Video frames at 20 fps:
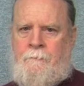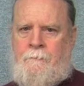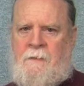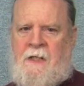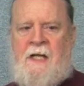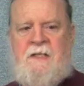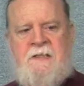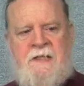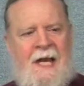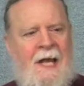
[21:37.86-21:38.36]

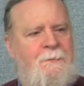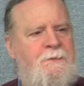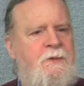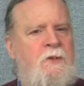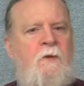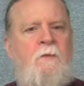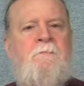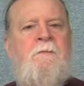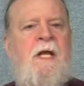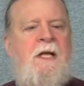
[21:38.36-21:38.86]
That's an
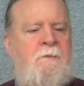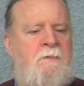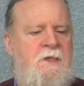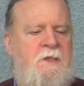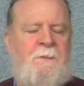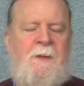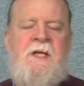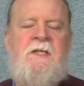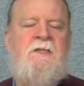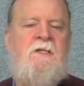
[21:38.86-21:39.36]
absolute minimum.
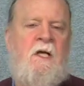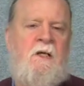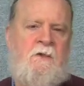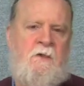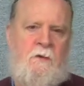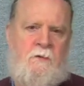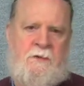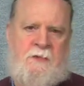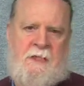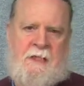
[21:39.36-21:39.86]
It's based on
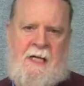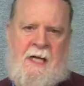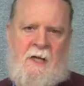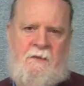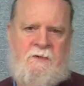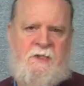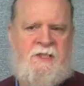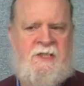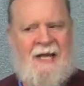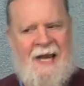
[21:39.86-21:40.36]
news
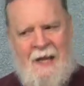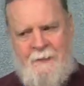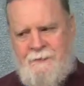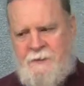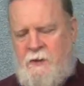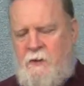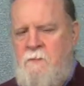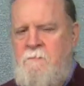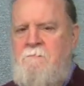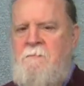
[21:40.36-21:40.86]
accounts. It's an
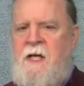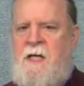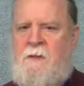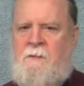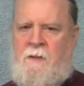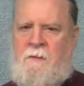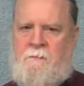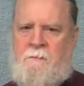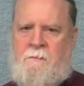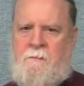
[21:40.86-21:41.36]
absolute
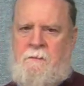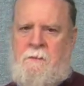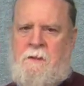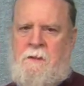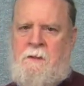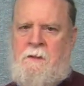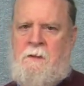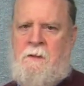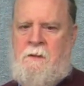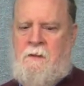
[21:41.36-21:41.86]
minimum
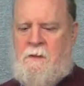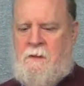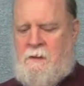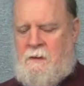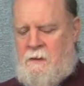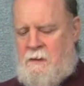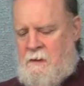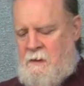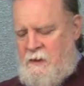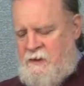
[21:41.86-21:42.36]

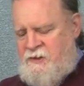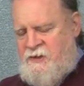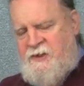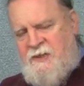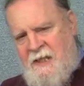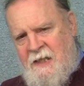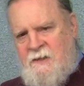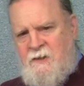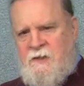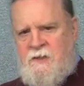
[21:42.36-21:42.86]

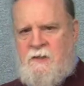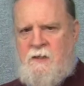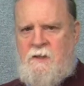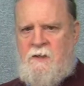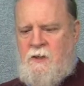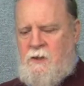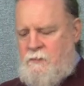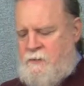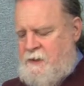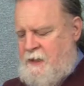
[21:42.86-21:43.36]
since
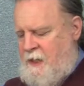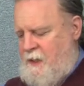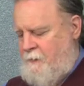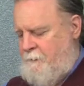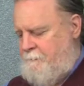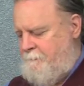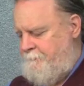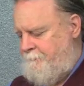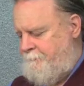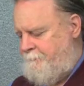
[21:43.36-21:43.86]
Newtown.